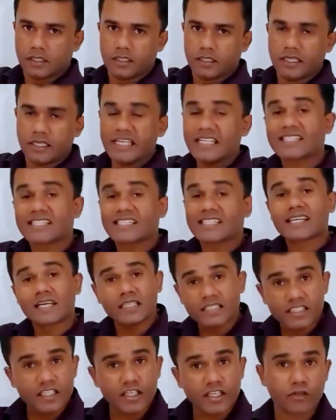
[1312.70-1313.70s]
is
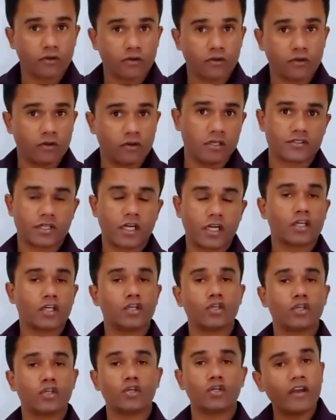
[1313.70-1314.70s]
continuous,
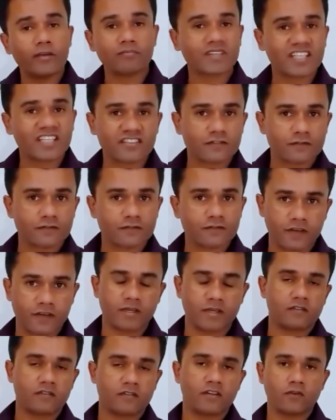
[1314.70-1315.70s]
no empty space
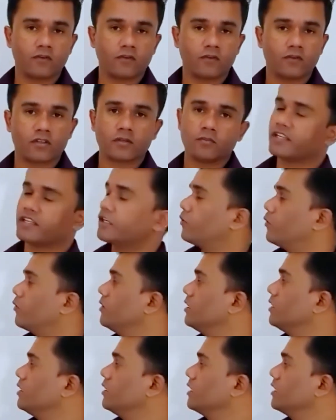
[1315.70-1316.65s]
between water molecule,